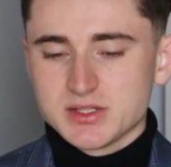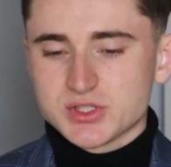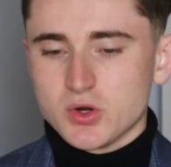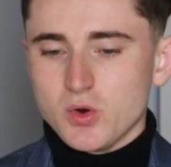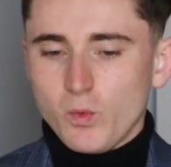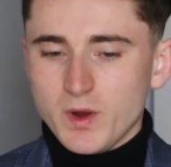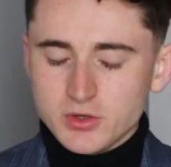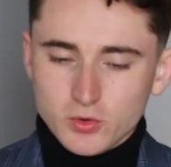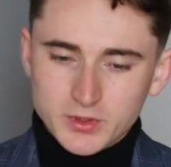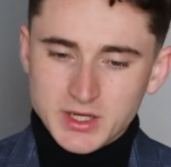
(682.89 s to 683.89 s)
So when
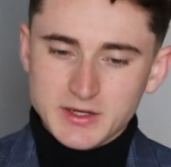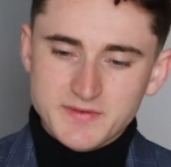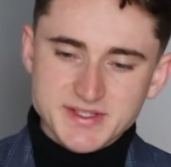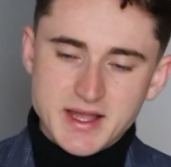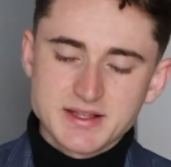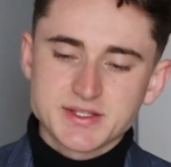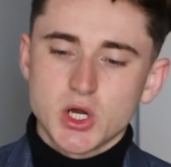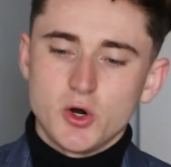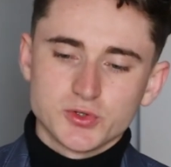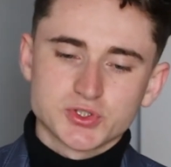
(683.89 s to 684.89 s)
you're looking at these ads,
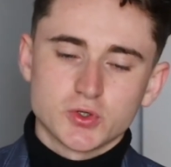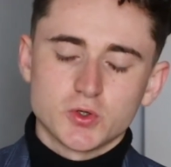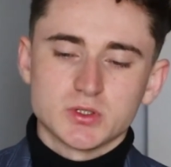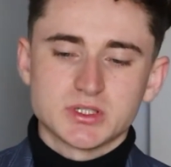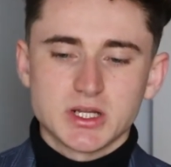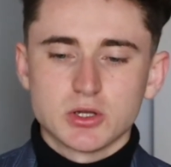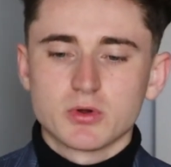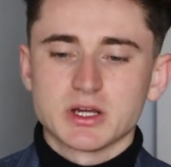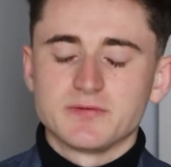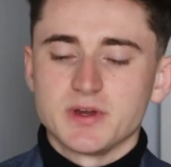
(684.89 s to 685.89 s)
also take a
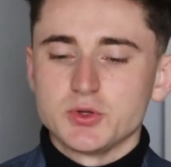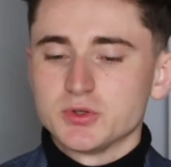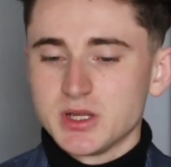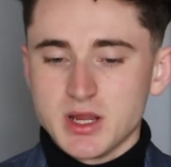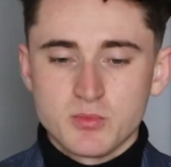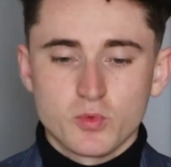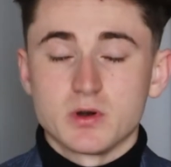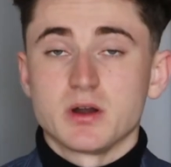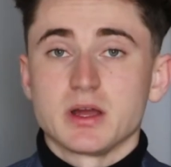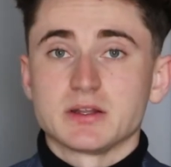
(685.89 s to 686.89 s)
look at the UTM
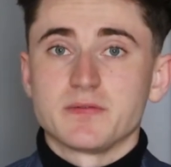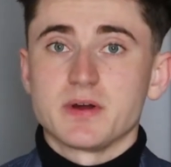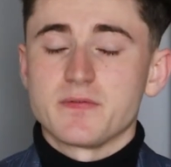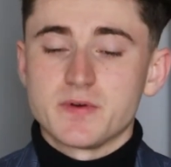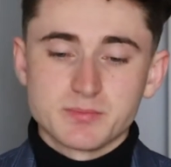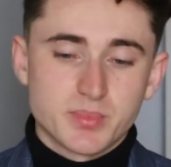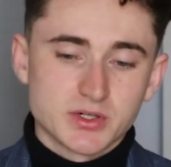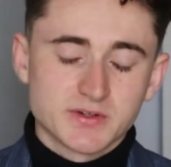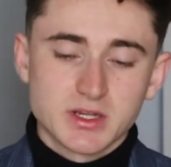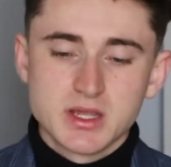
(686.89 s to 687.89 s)
or at the
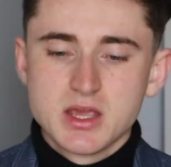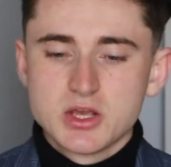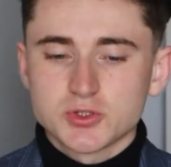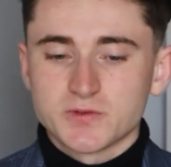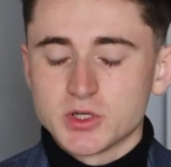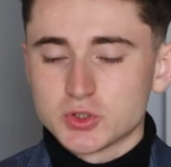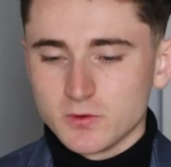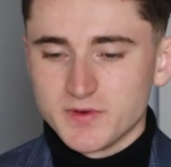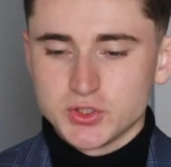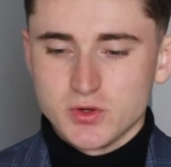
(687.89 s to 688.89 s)
third-party software
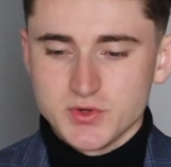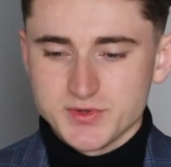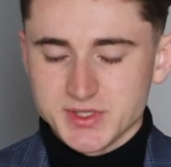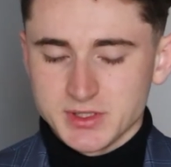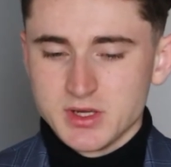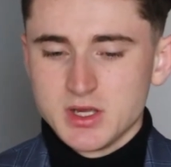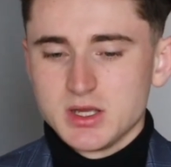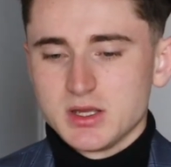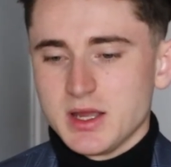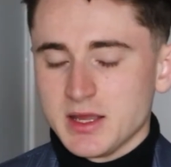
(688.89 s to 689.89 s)
tool that you're using,
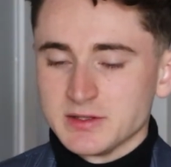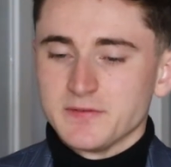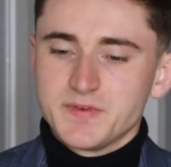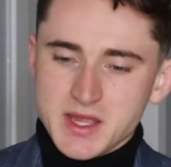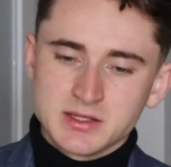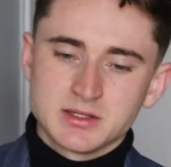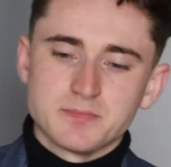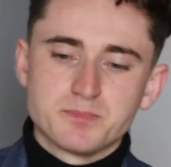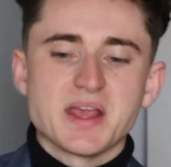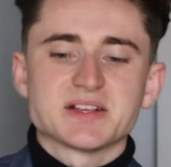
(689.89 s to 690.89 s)
and
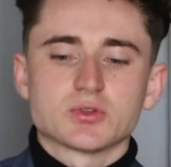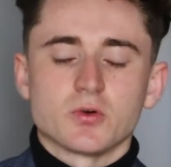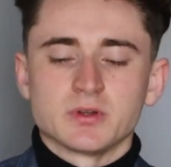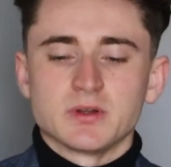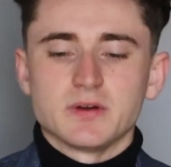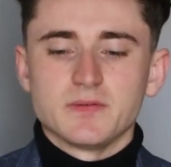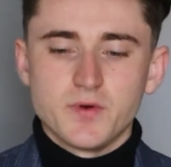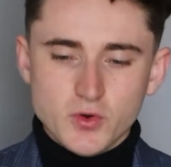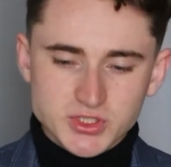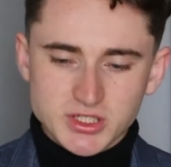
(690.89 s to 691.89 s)
then based on
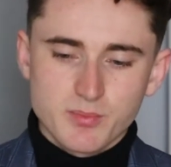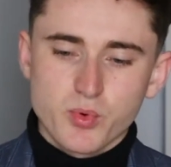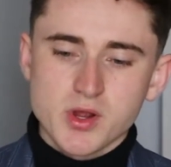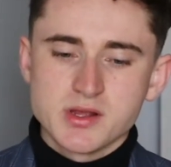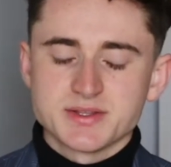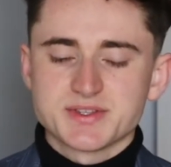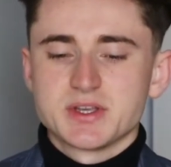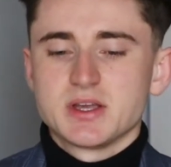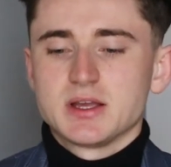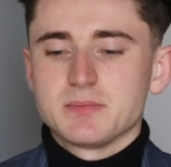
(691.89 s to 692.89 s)
those data points,
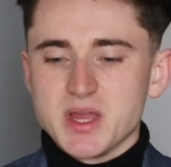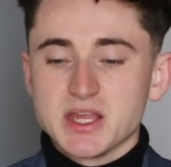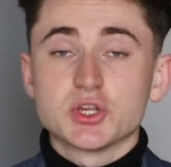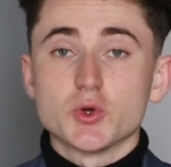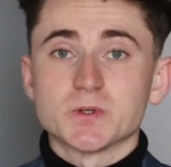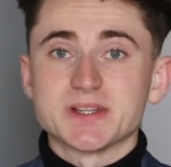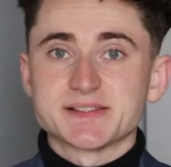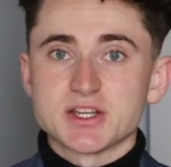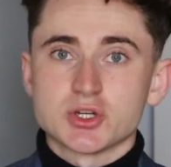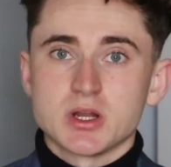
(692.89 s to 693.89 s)
make your
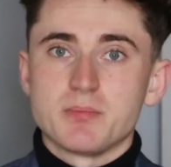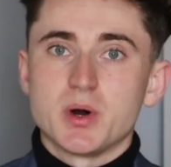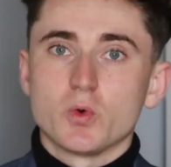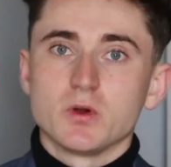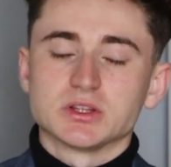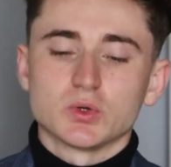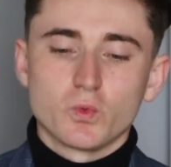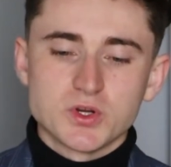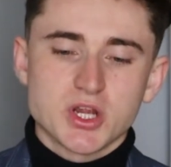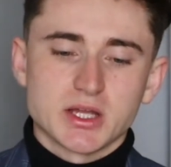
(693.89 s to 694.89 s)
decision about
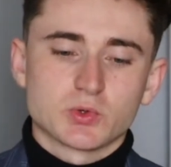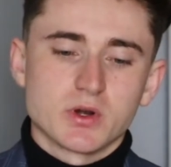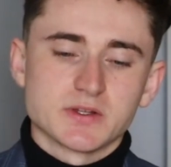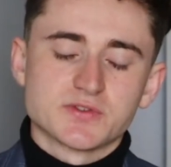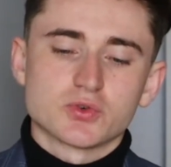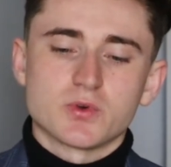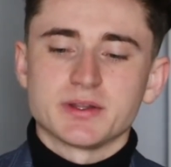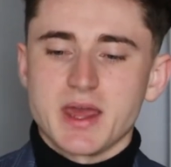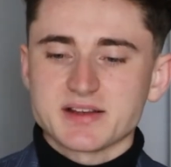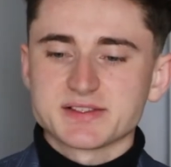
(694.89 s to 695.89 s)
which ad creative to
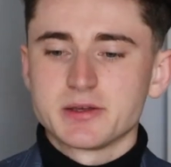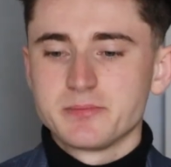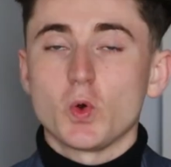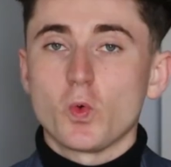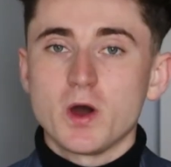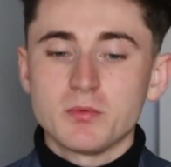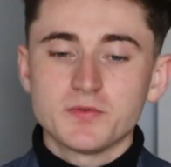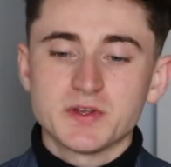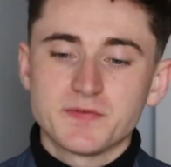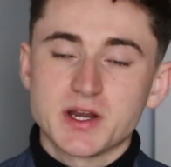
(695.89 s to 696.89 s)
run next. One more
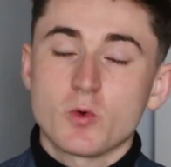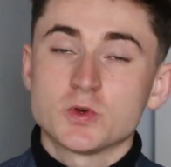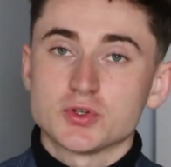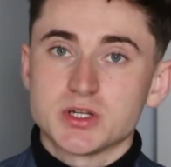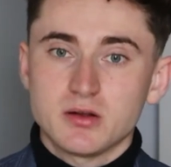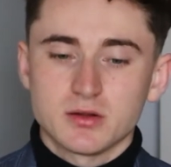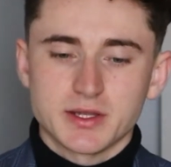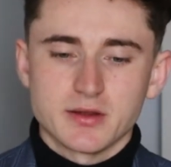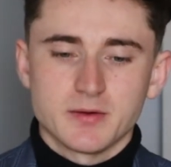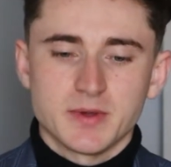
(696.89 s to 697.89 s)
thing that I want to tackle
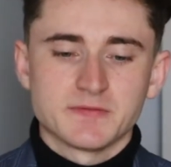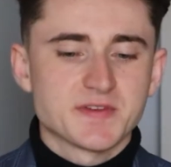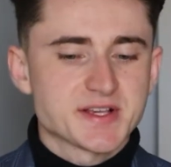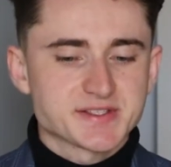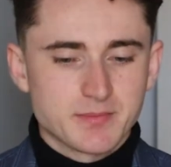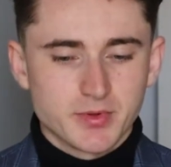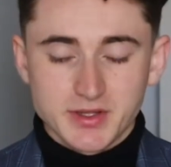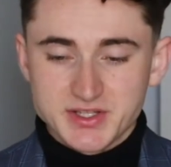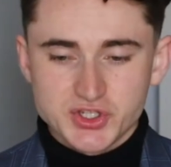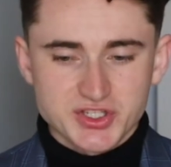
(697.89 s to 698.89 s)
here, and this example
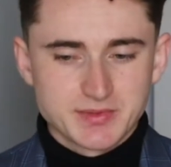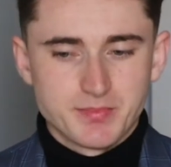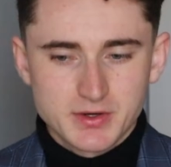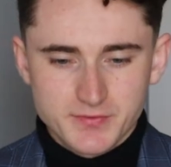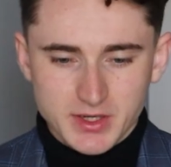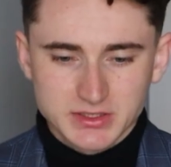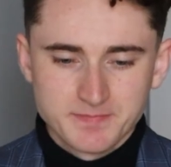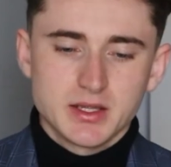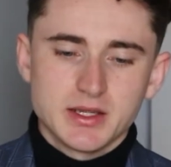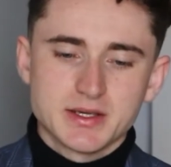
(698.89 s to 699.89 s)
is just perfect,
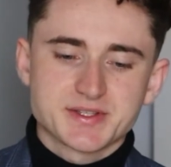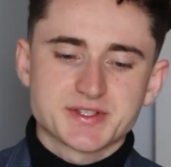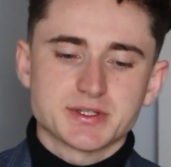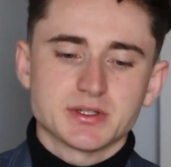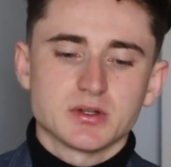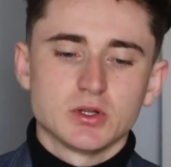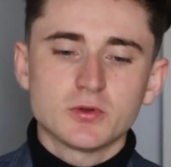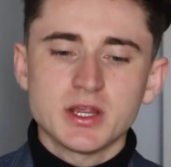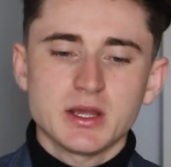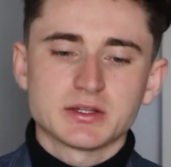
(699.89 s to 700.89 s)
is
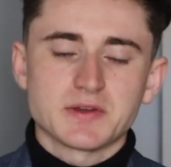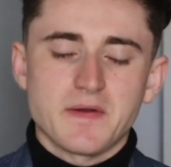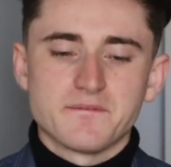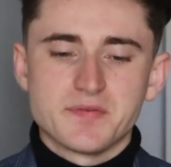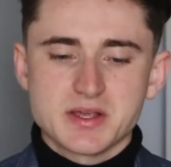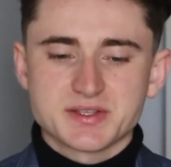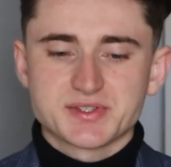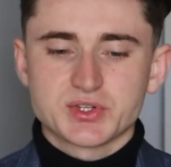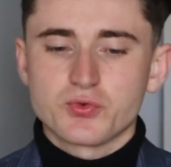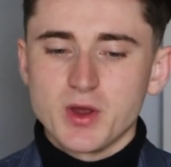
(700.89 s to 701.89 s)
looking at
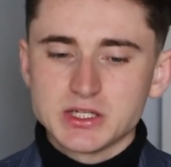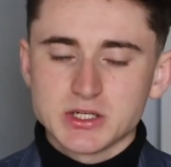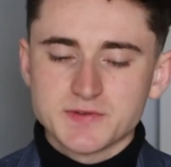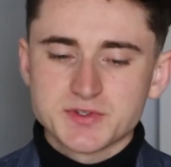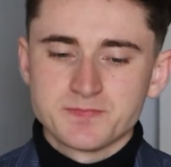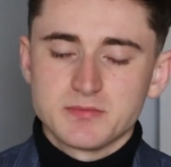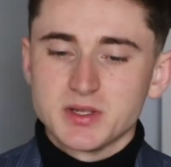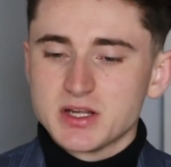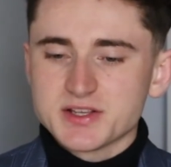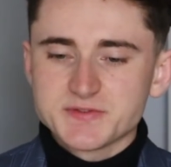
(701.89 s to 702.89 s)
these creatives.
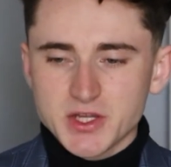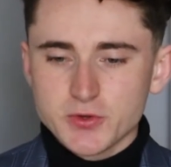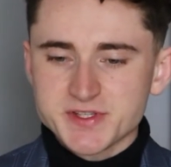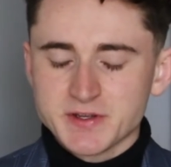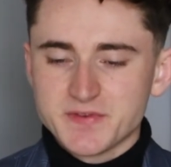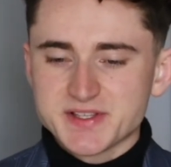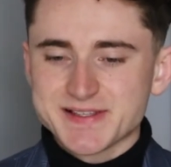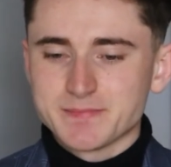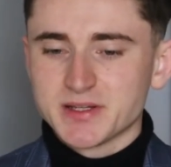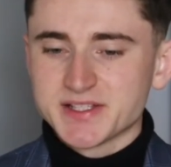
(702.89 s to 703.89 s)
Because they're using this
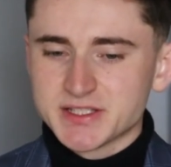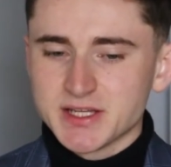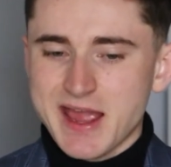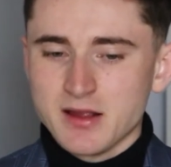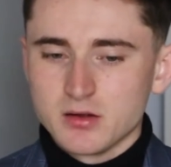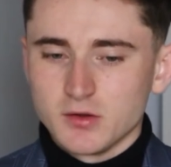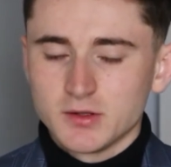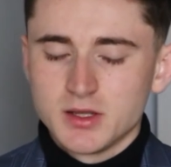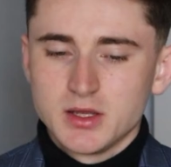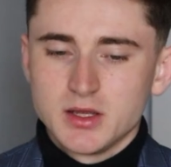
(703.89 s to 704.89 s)
simplicity
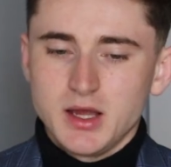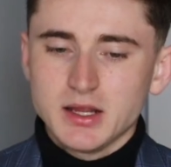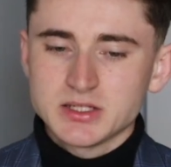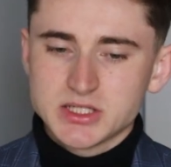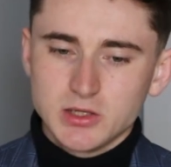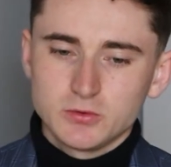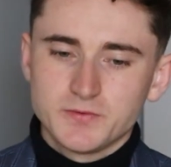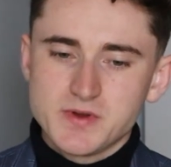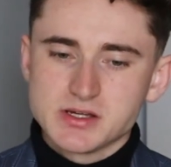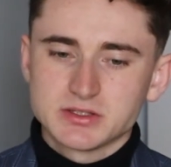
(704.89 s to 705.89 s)
angle, I can tell
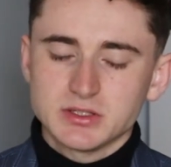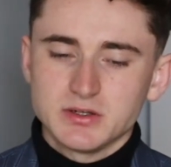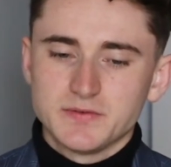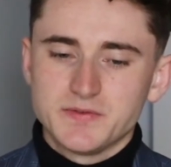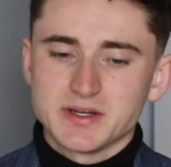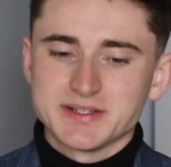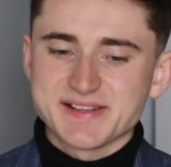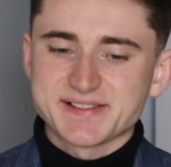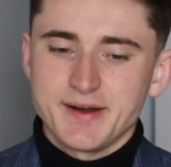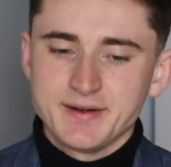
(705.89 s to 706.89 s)
you that the
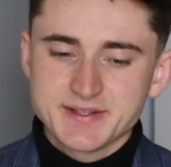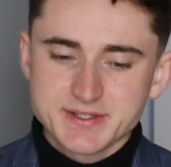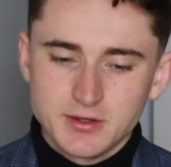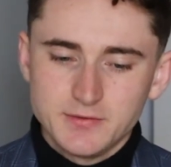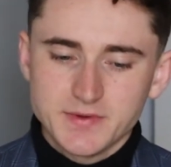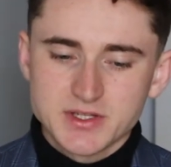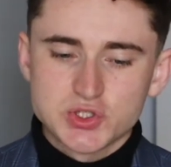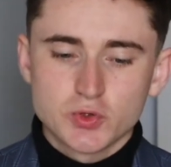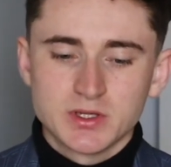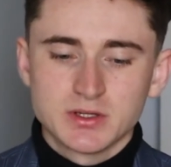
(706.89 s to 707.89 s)
design itself is
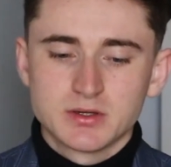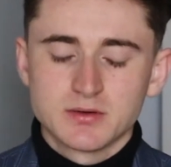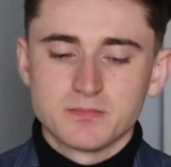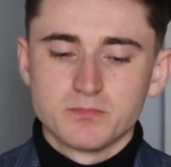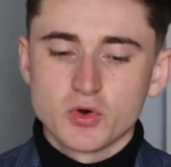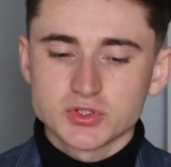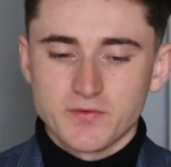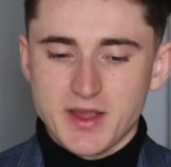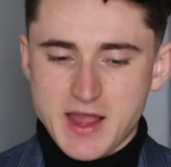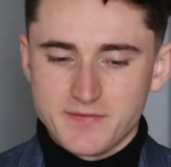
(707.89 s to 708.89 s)
doing most
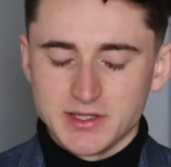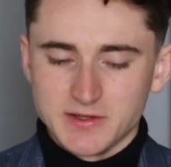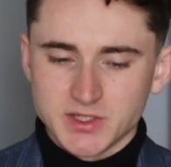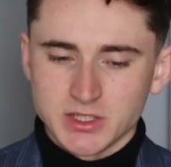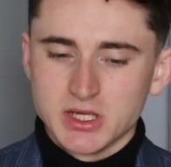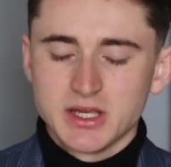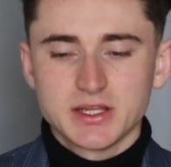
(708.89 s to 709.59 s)
of the heavy lifting.